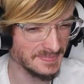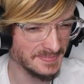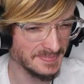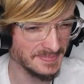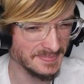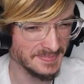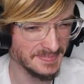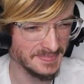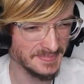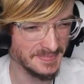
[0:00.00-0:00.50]

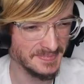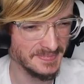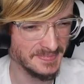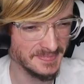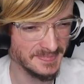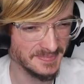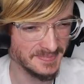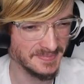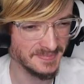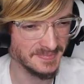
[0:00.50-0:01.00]
Do things
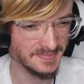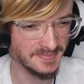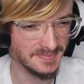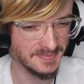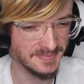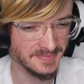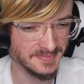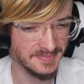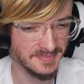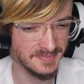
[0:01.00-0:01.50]
always
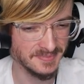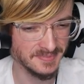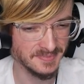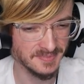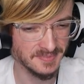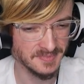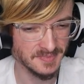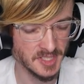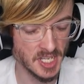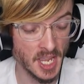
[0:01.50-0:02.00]
take that
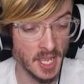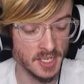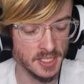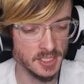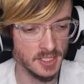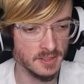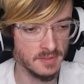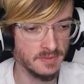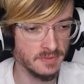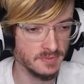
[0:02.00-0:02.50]
long? Yeah,
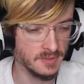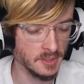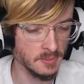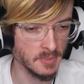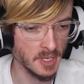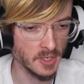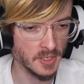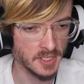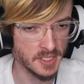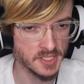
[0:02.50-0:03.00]
you give
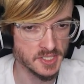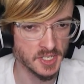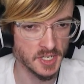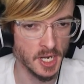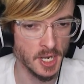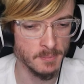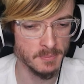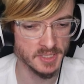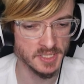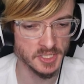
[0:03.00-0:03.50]
Americans a
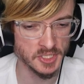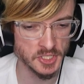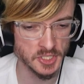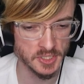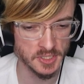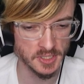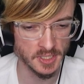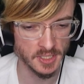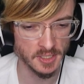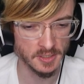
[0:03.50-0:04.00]

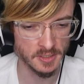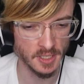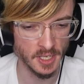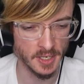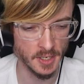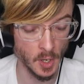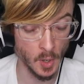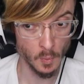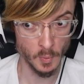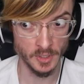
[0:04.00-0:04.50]
competition and they're fast?
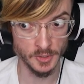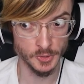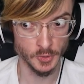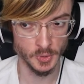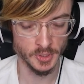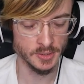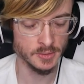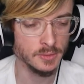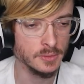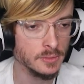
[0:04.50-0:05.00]
like, "Oh, we'll
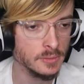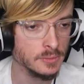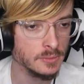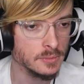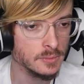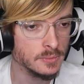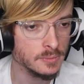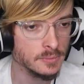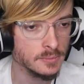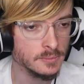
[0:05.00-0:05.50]
do it."
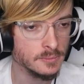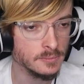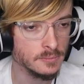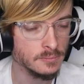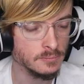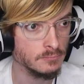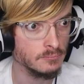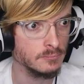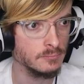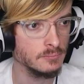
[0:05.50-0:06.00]
Also,
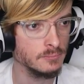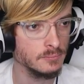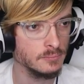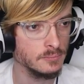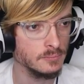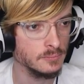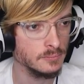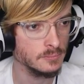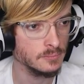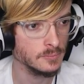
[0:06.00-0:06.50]
passing
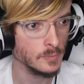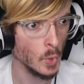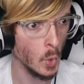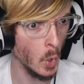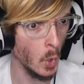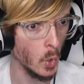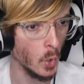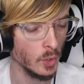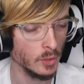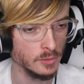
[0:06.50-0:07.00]
one step
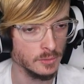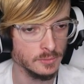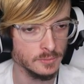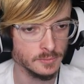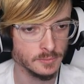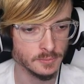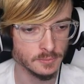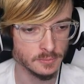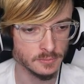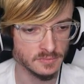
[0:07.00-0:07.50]
oh. does
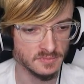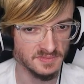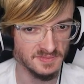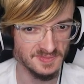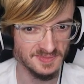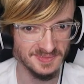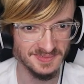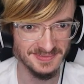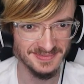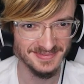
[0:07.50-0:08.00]
not mean the
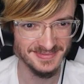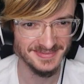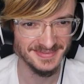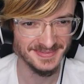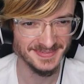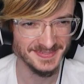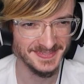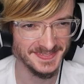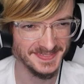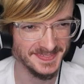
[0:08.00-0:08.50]
next one
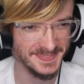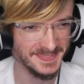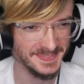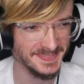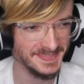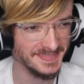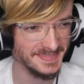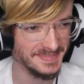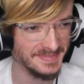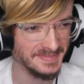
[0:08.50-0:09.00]
is
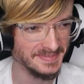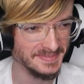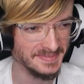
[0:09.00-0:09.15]
guaranteed